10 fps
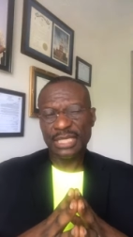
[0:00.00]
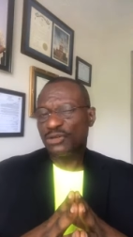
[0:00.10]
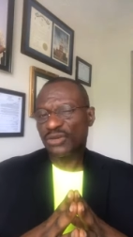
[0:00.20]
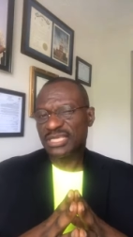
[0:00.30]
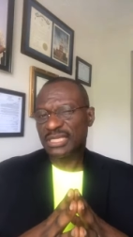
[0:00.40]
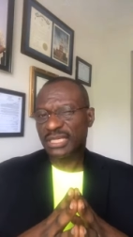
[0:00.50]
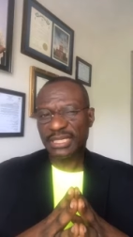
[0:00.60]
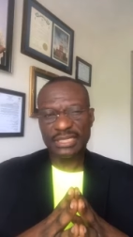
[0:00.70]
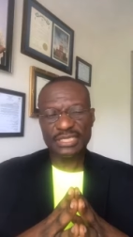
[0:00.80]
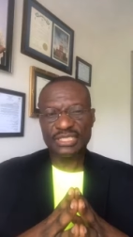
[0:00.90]

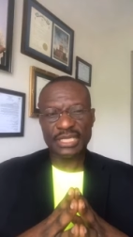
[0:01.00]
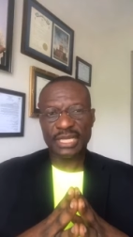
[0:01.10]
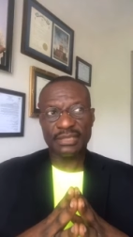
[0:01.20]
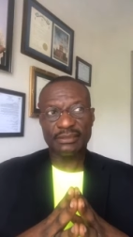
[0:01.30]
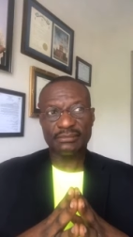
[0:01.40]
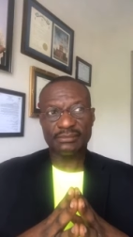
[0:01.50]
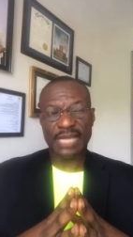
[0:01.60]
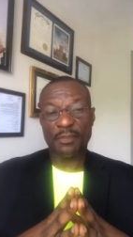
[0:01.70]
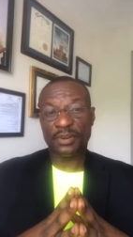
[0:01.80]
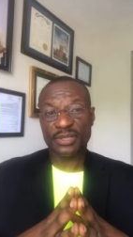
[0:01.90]
Interestingly, it didn't say
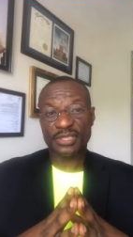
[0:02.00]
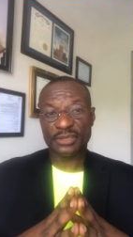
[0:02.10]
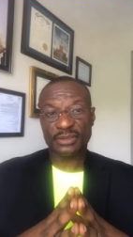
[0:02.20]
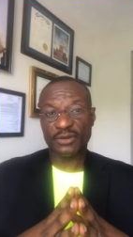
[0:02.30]
apostle,